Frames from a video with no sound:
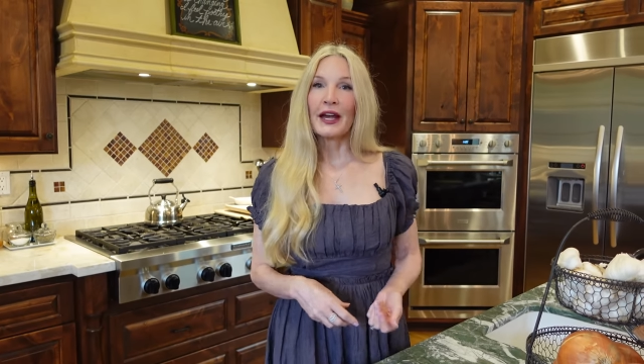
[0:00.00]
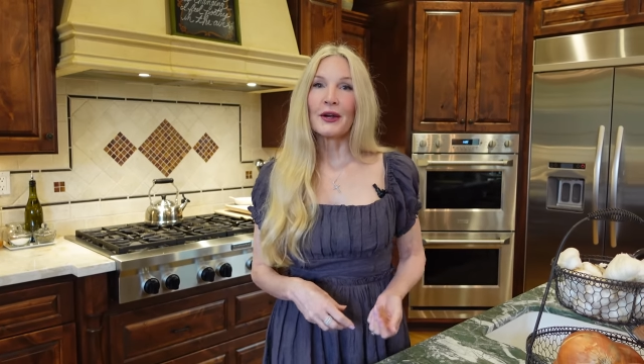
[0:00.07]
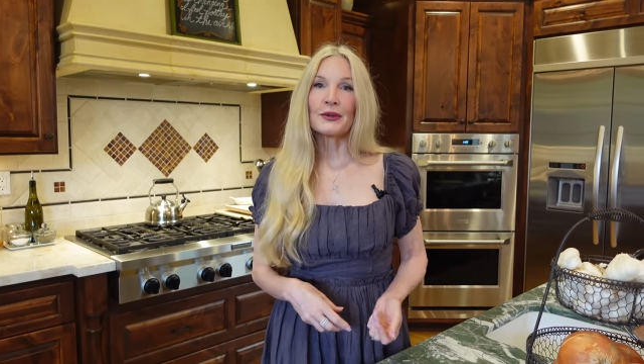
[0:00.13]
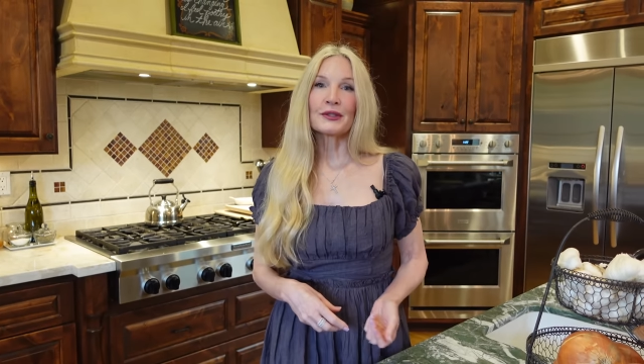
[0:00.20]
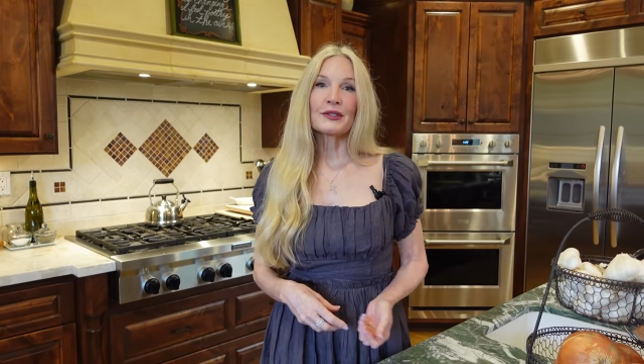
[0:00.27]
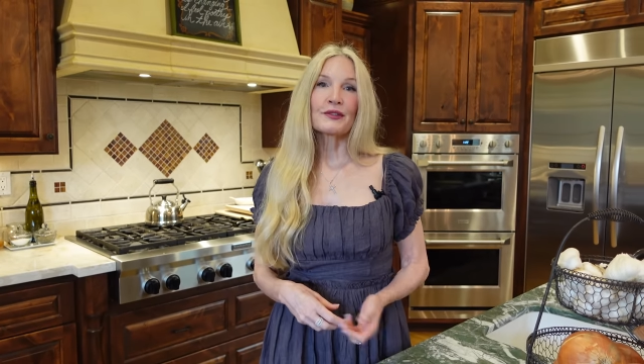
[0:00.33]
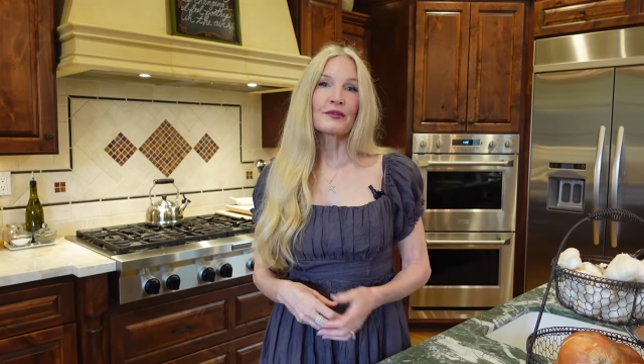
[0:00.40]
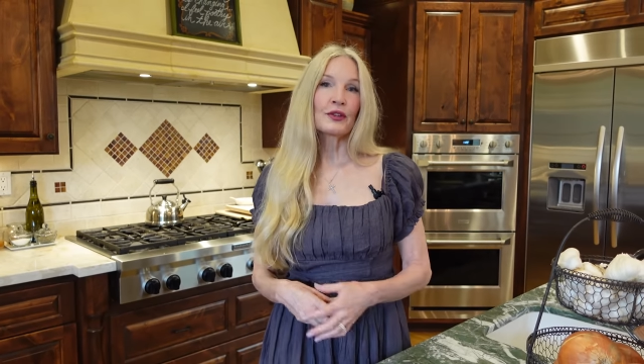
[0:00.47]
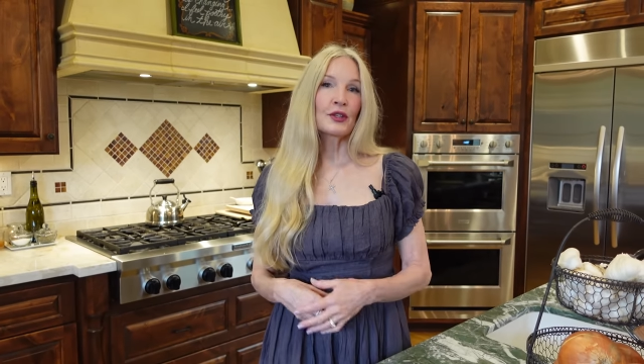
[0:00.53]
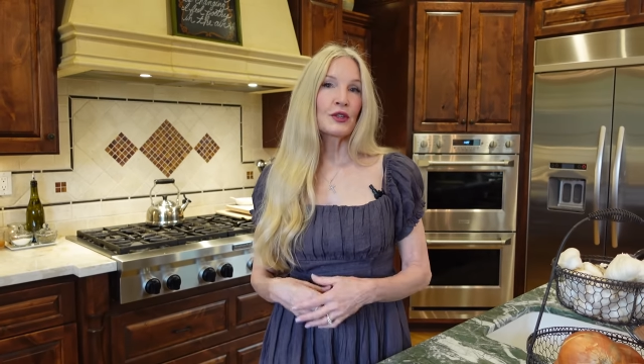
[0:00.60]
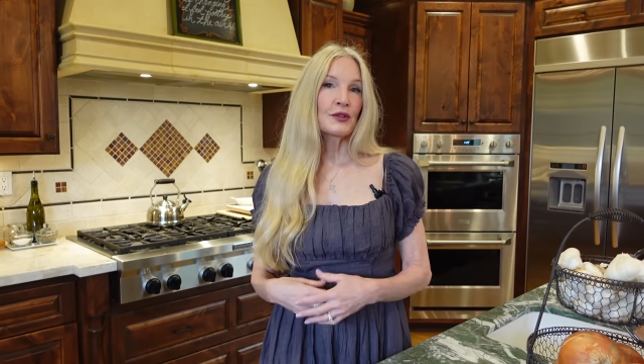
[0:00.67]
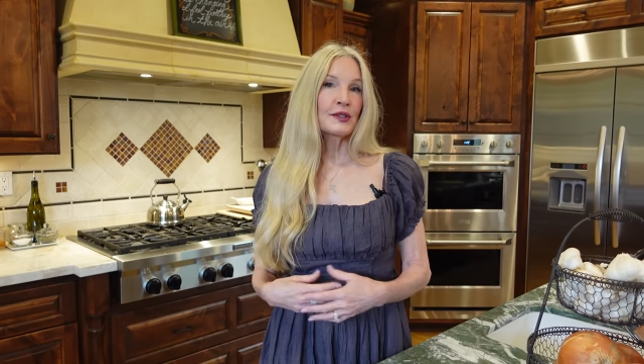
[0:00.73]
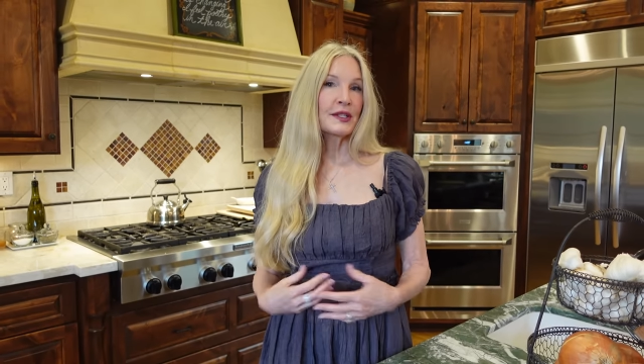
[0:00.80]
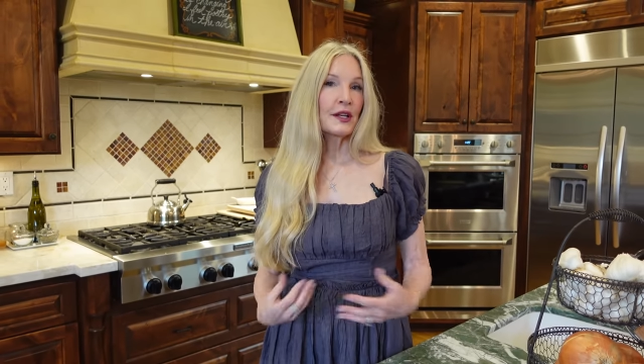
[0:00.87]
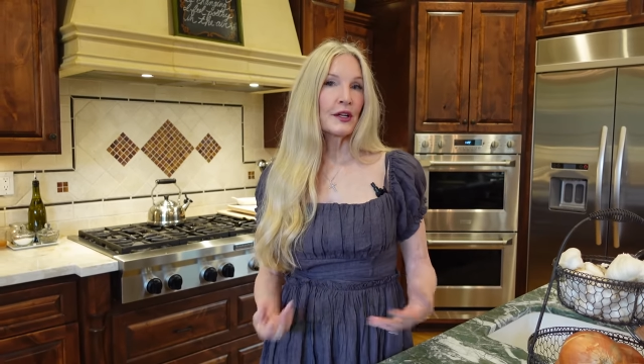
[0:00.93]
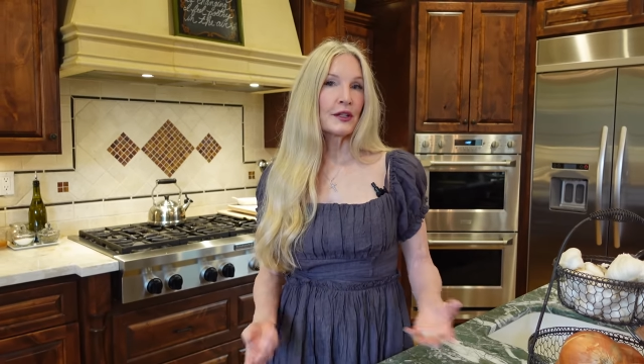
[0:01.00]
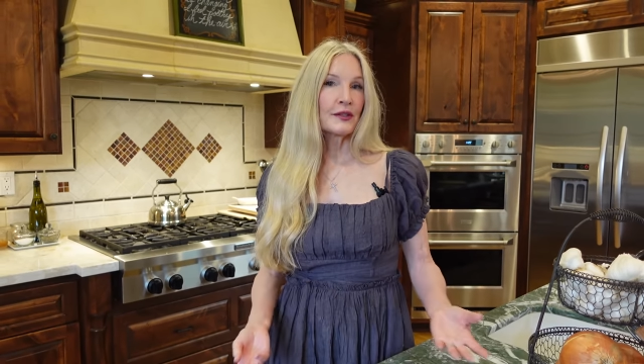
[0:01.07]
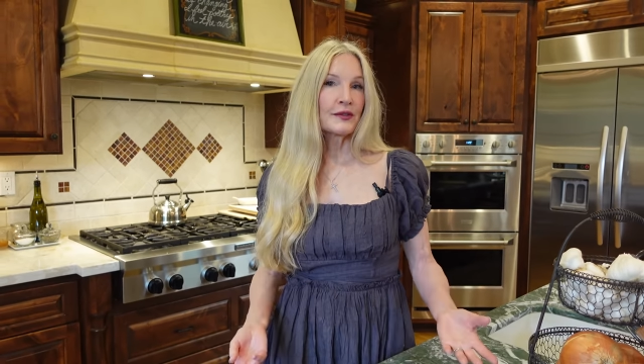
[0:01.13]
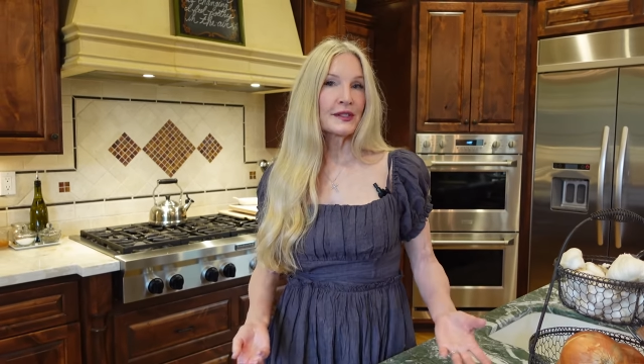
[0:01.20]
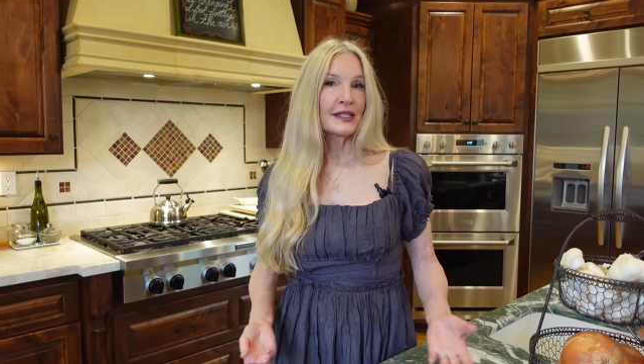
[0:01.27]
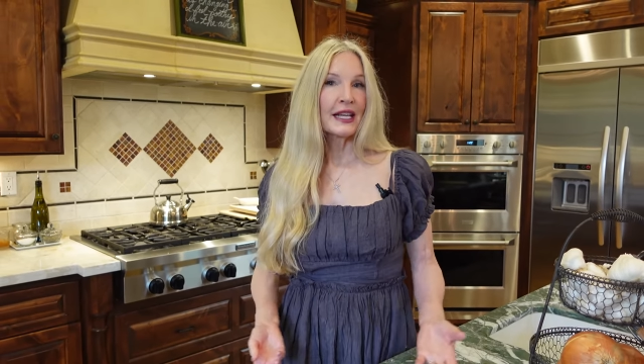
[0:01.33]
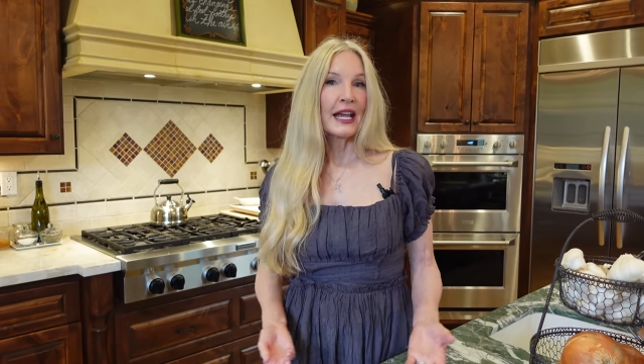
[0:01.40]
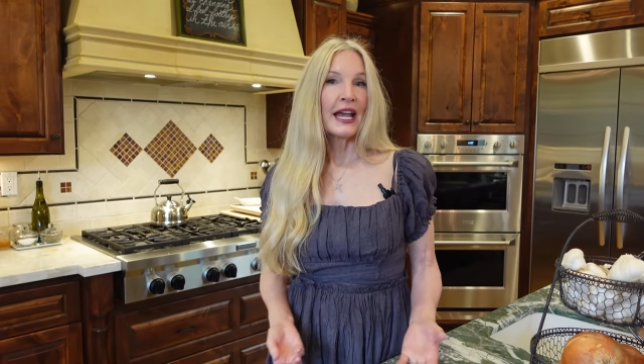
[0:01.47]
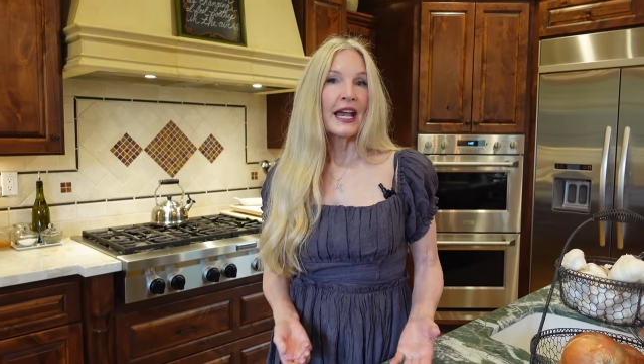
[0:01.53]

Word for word: house for yourselves